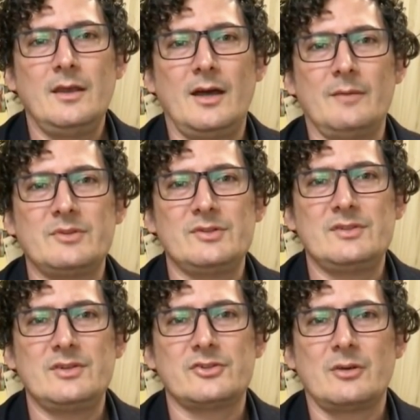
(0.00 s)
um, to,
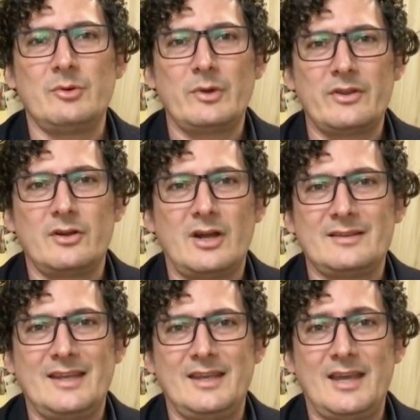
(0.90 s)
to determine whether or
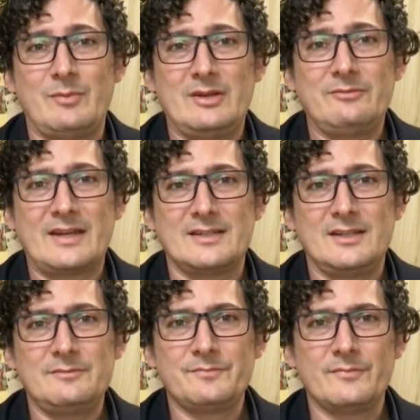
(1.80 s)
not they have been infected.